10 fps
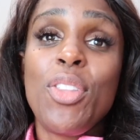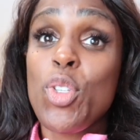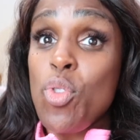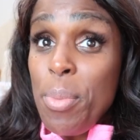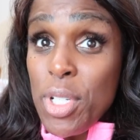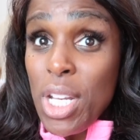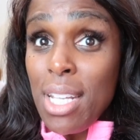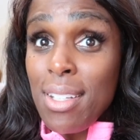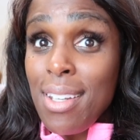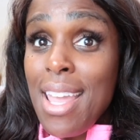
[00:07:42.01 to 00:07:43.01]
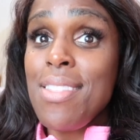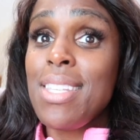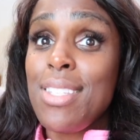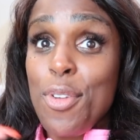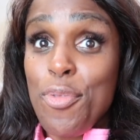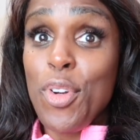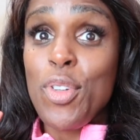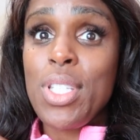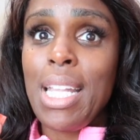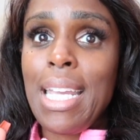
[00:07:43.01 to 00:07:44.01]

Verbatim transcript: they're scrimmaging and this is their first